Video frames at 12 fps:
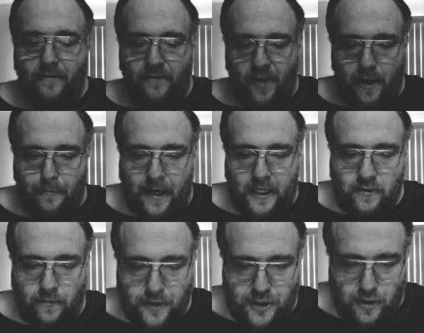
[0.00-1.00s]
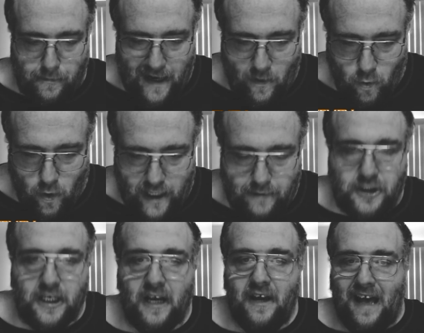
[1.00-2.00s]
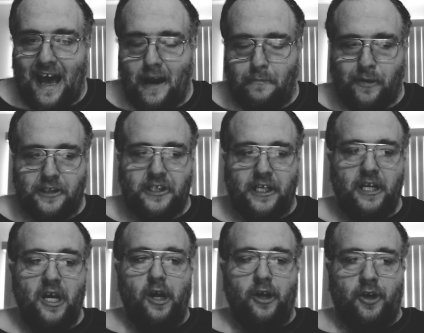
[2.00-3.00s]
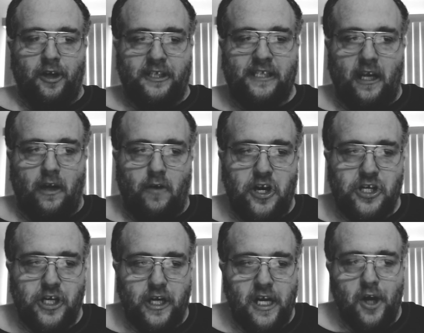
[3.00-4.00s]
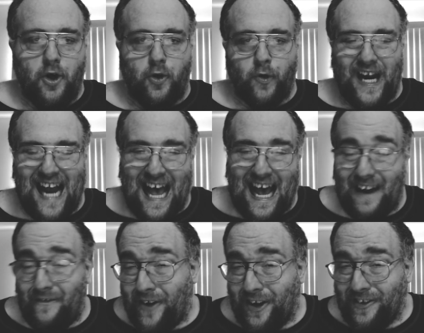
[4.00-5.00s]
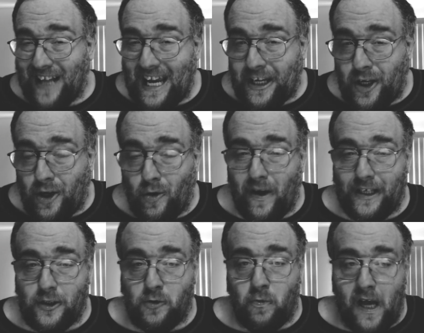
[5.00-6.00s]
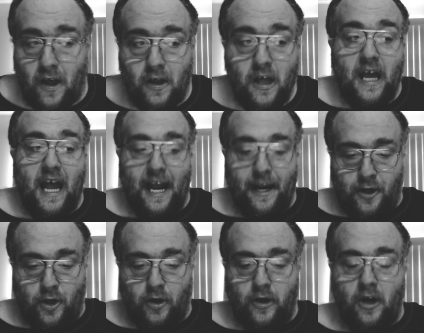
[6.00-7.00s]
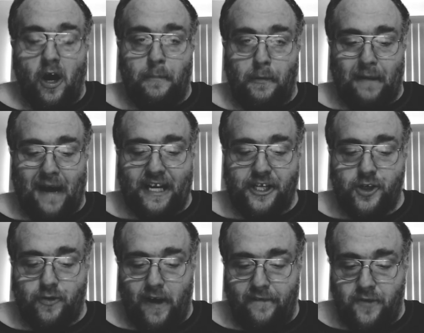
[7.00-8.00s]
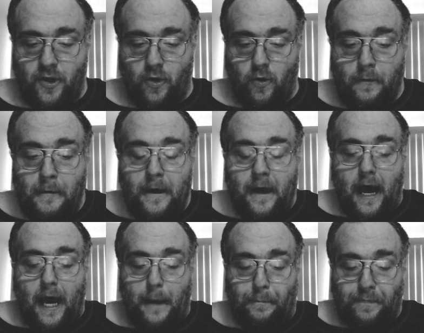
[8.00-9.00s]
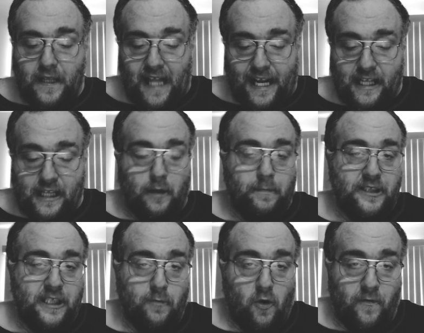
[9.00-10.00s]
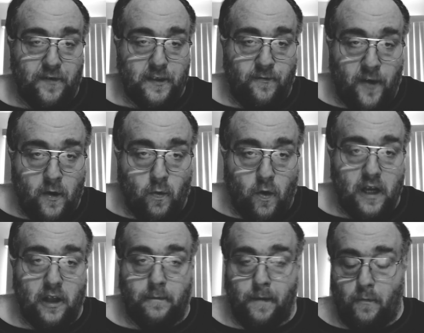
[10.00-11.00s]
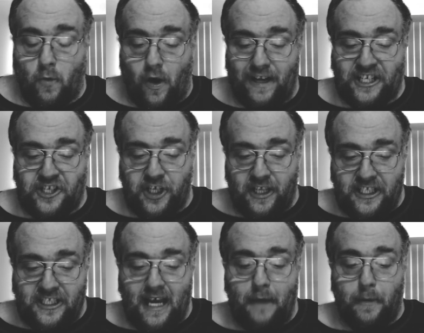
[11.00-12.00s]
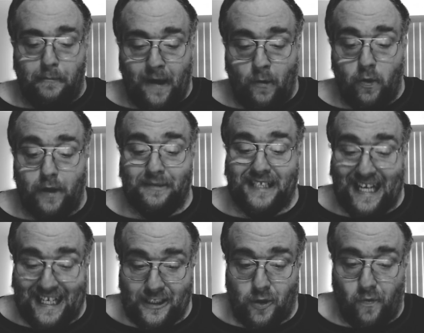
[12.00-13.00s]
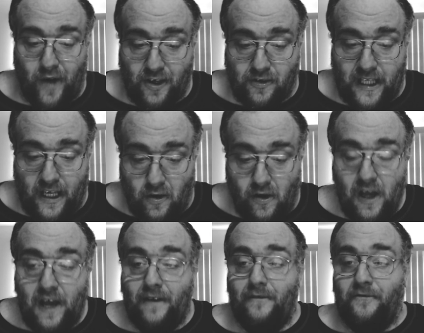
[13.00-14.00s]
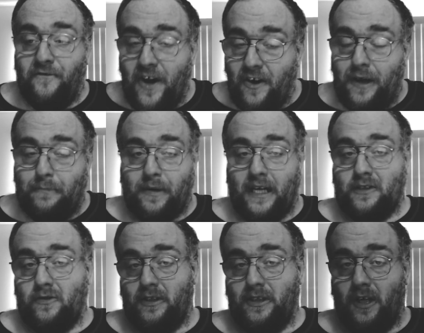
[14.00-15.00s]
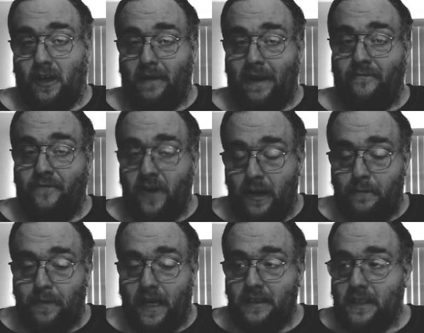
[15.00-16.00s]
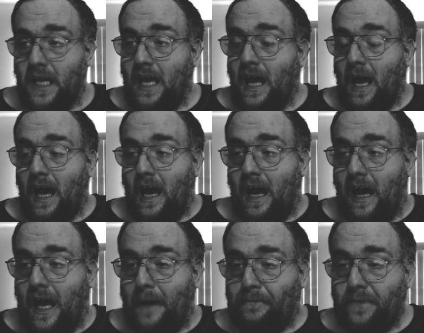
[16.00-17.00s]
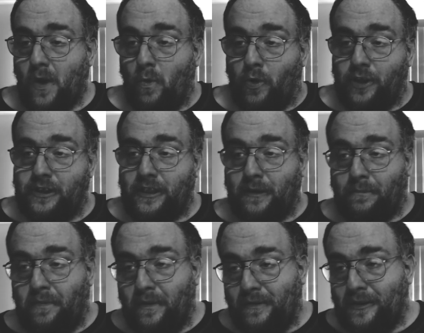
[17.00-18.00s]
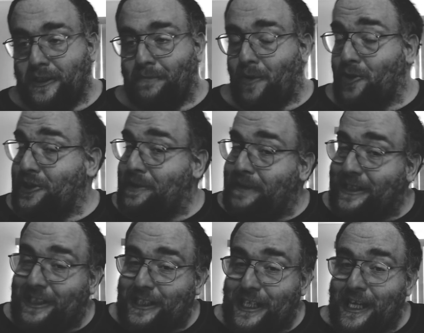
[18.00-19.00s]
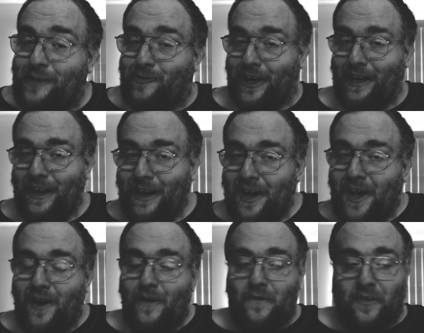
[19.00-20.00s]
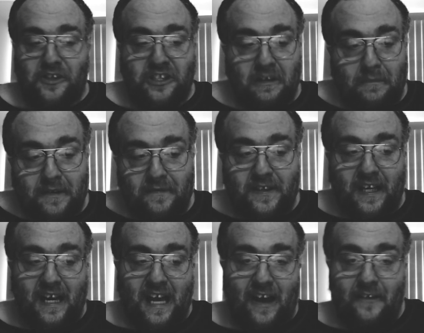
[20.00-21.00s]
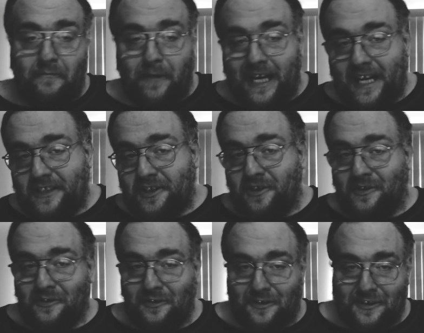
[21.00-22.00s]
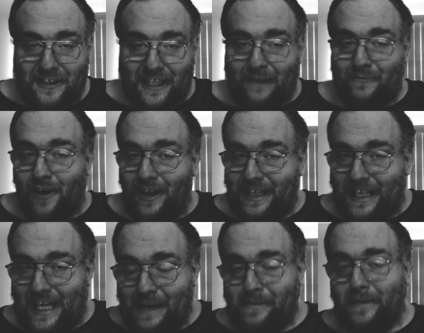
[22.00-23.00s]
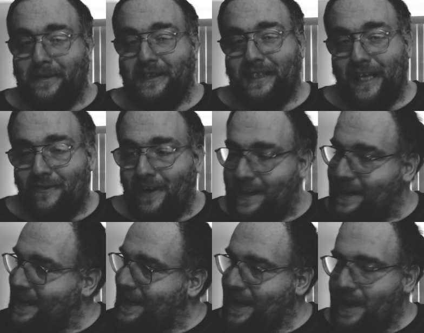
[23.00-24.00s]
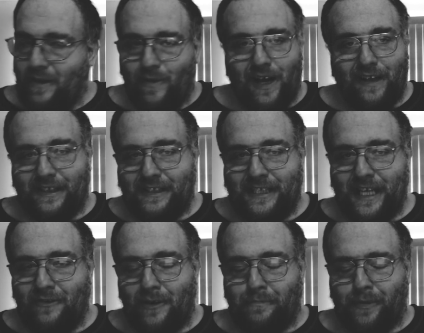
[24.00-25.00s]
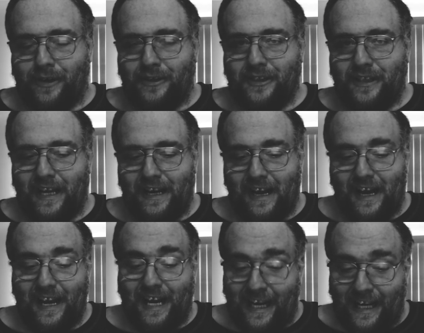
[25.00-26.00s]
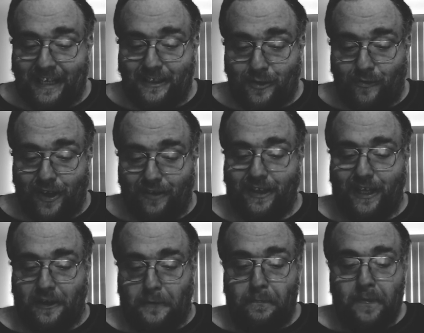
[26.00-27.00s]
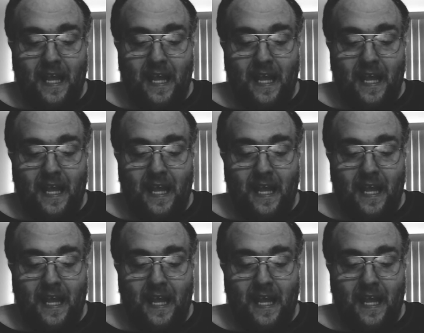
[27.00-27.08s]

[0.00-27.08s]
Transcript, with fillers: Very impressive, Mr. Bennett Williams out of Princeton. Good acceleration, great on field IQ as well and good upper body strength too. Um, like a little bit see more of his footwork, a little bit more on the agility side, but Bennett Williams is the real deal. Very impressed with this young man. Very impressed. Um, was supposed to be a secret for some of the FBS schools. They wanted to keep him a secret. Well, the secret burst, and uh, he is the real deal.